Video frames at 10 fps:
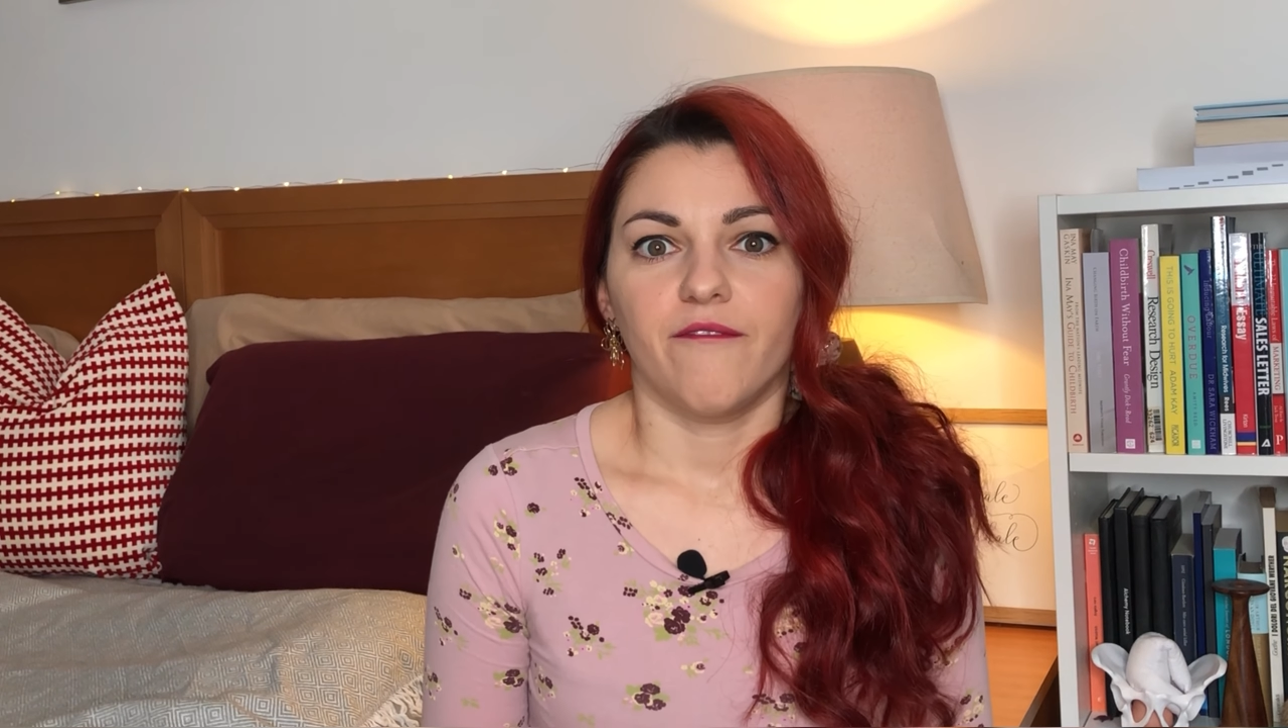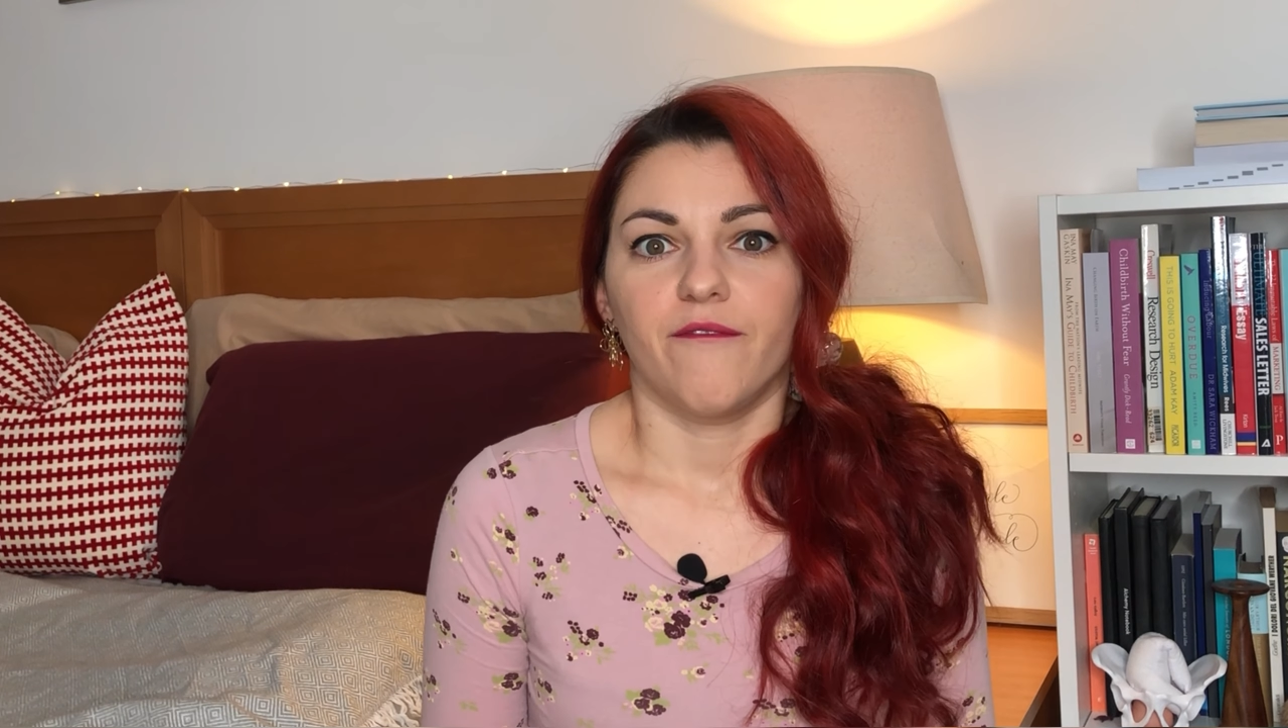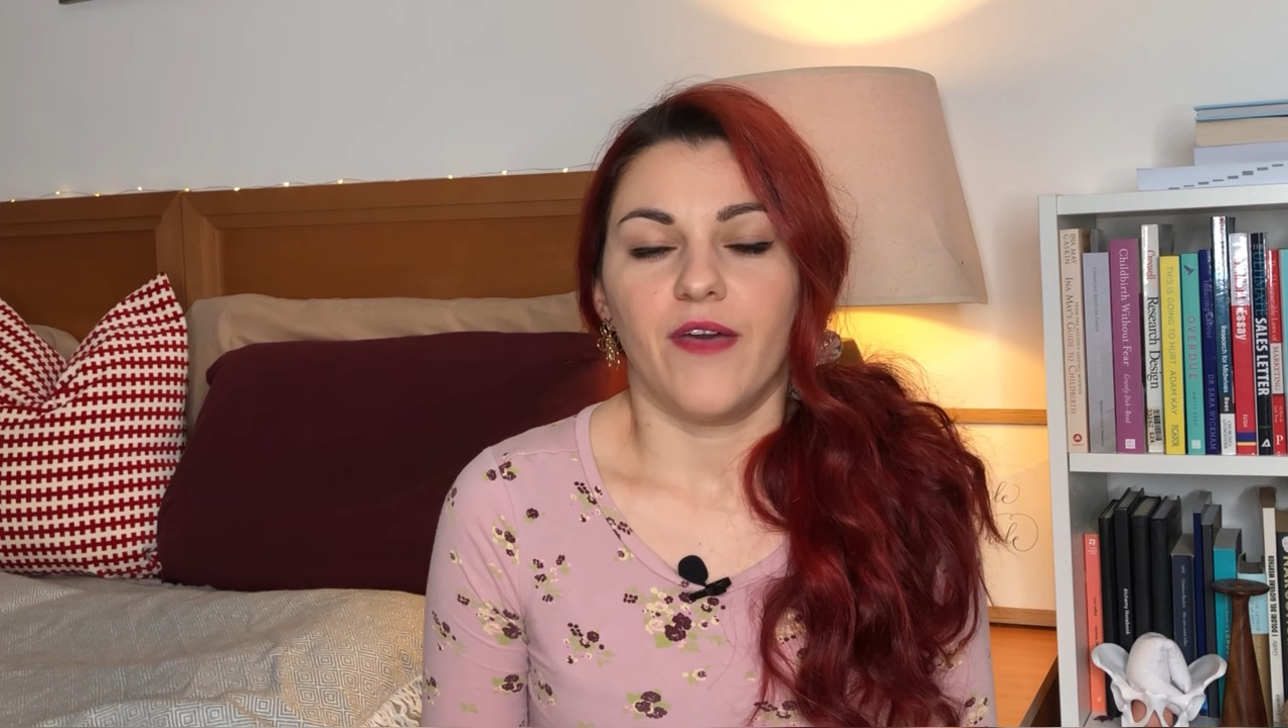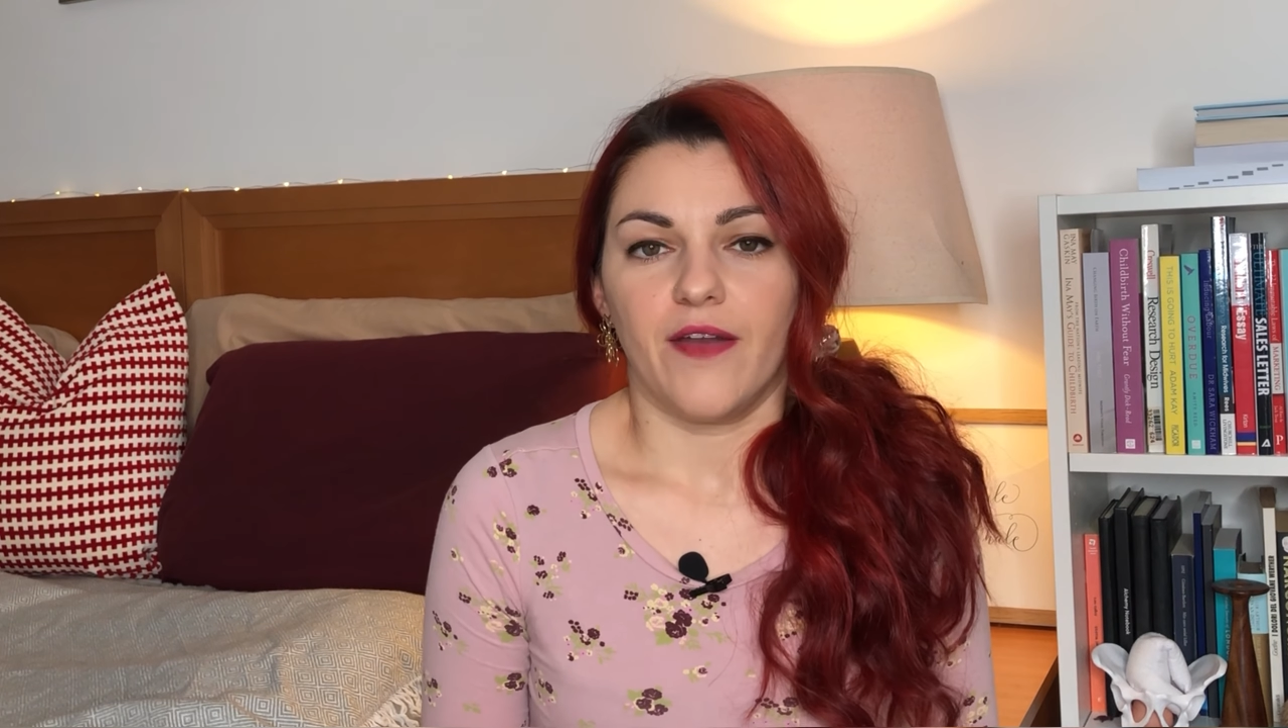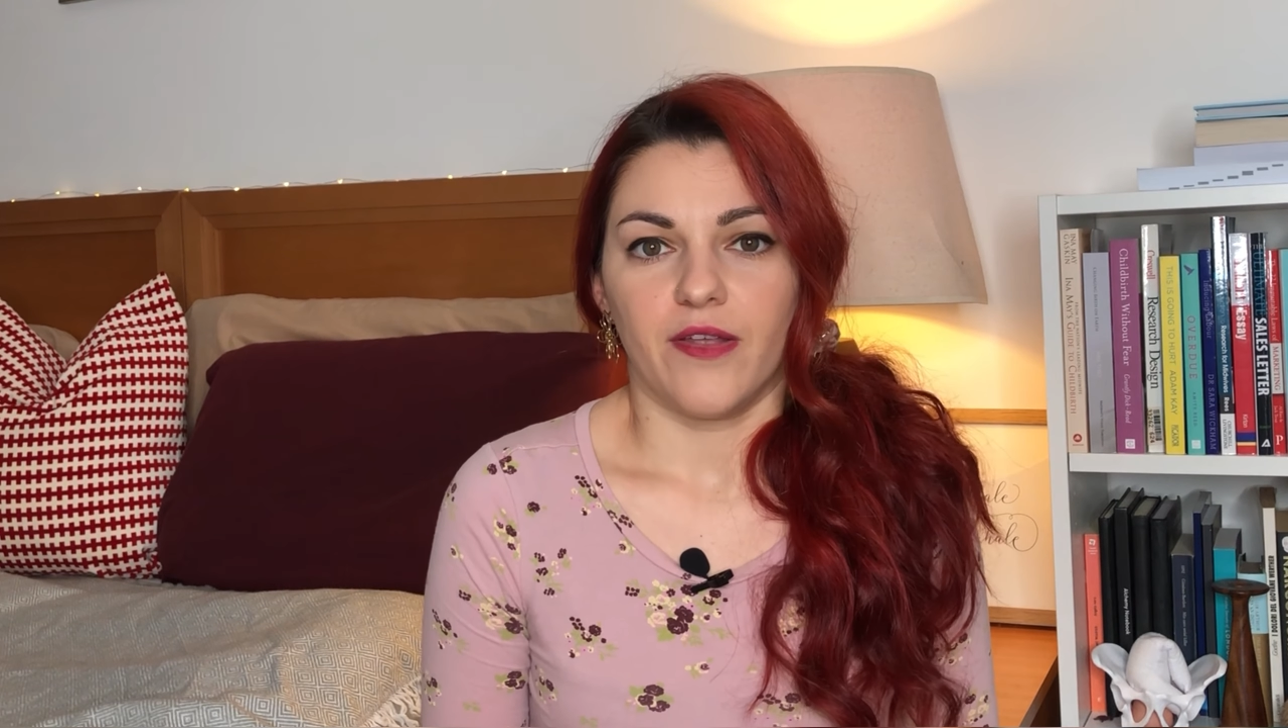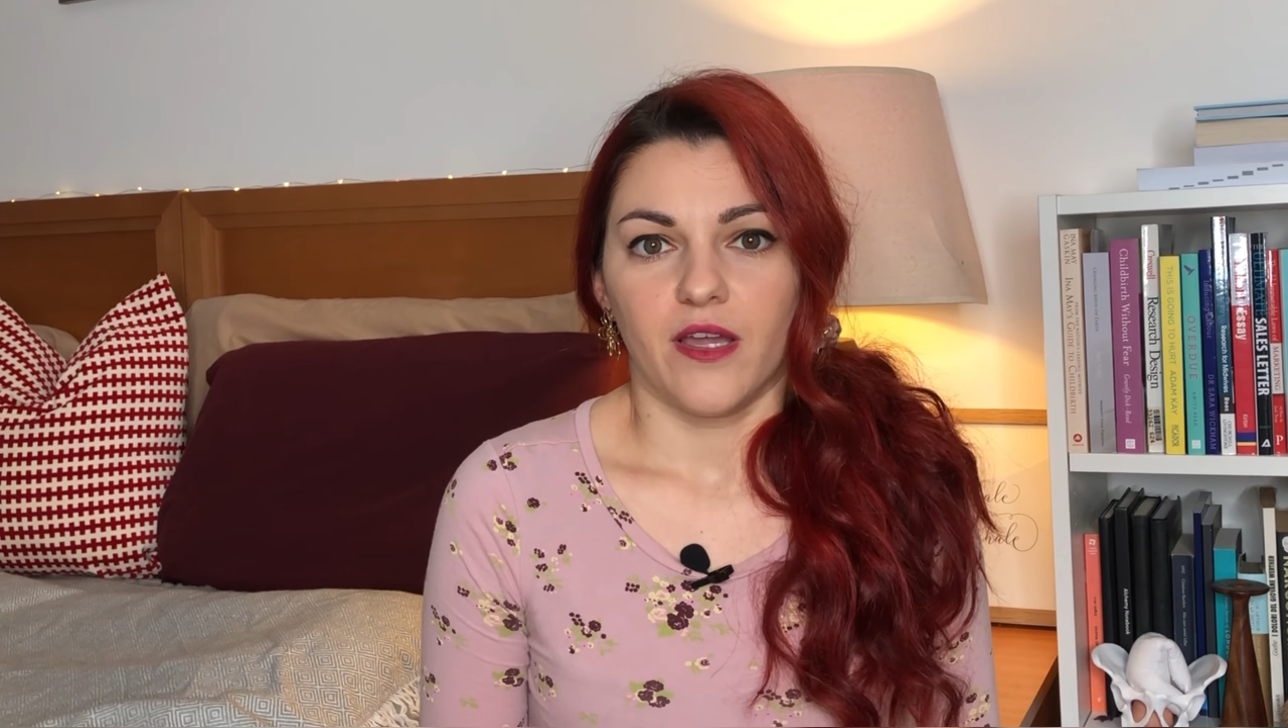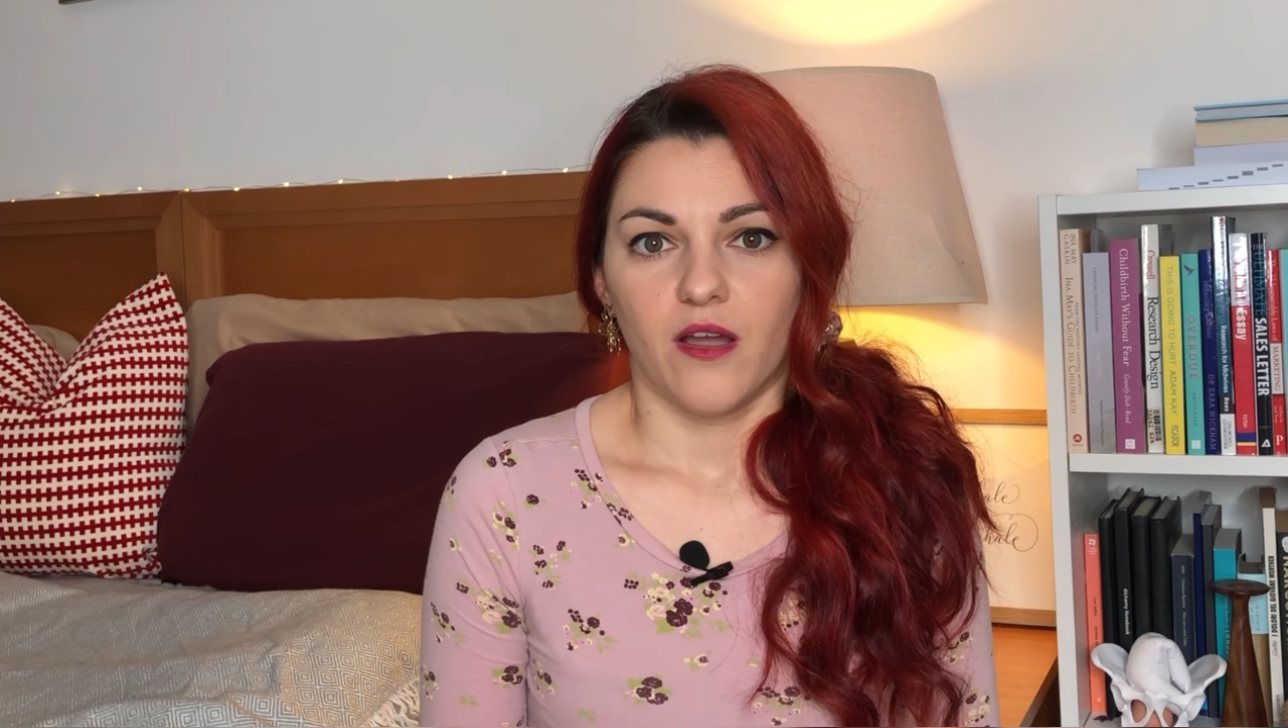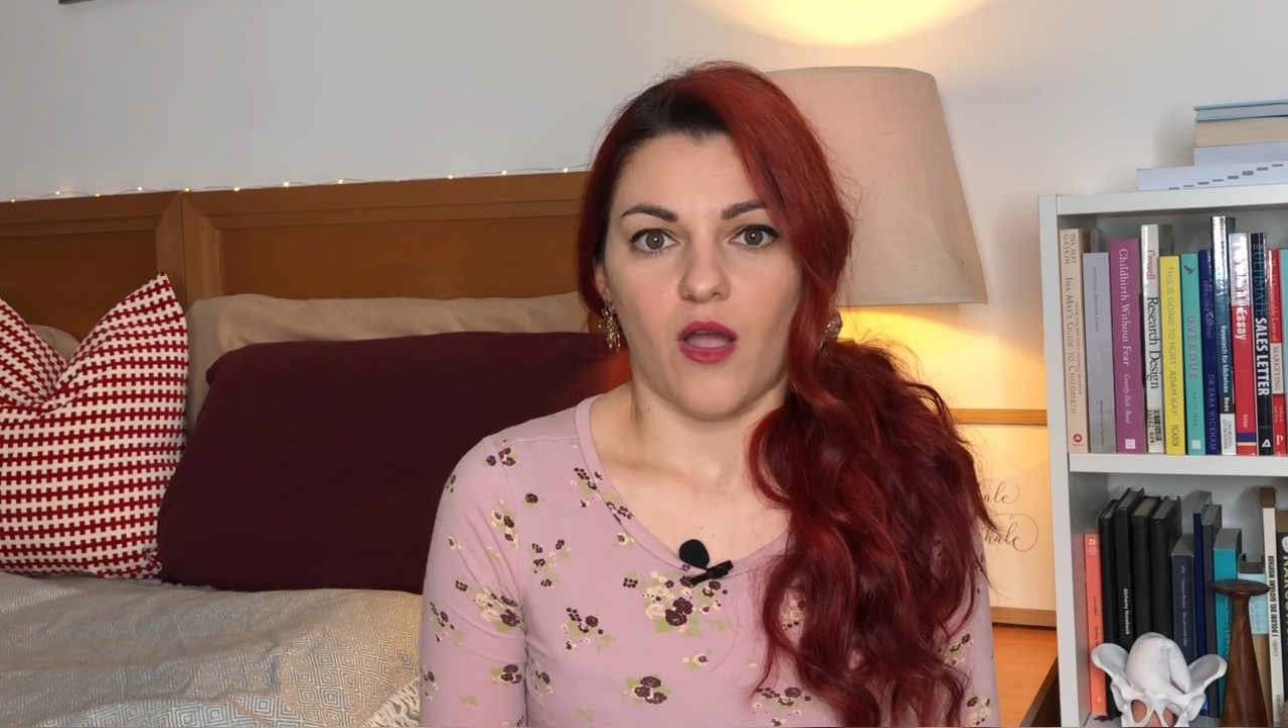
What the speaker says: very